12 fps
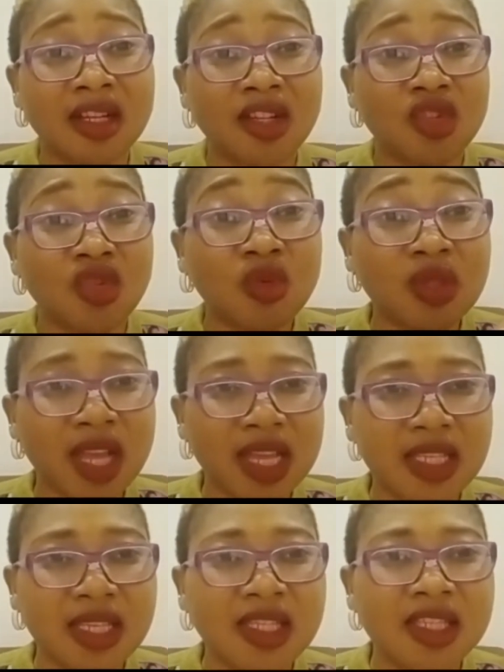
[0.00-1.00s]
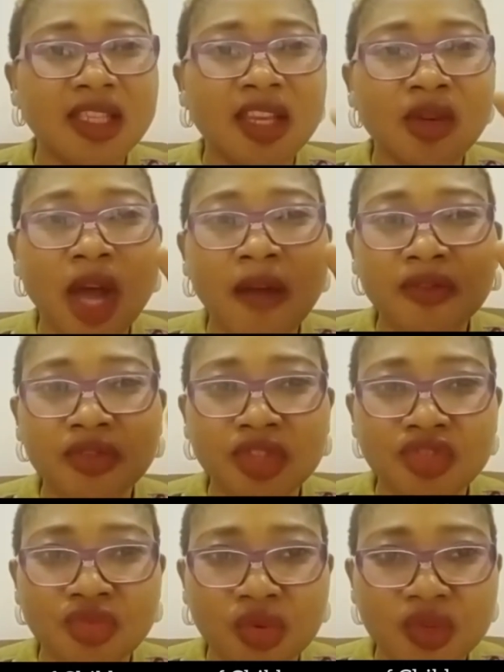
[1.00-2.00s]
to 9:30, then you have 3
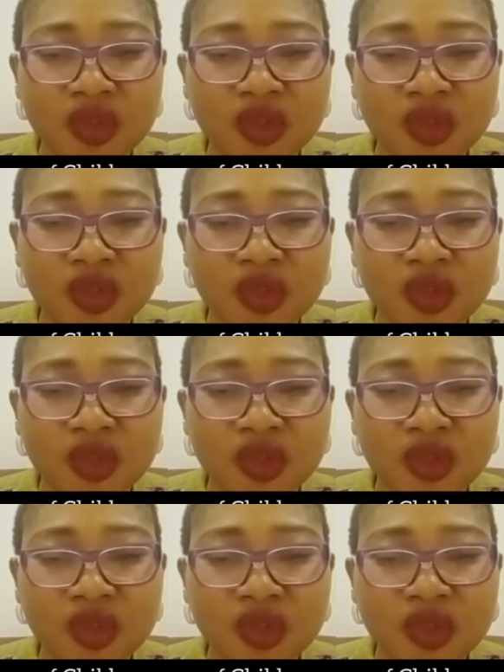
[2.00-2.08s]
strokes.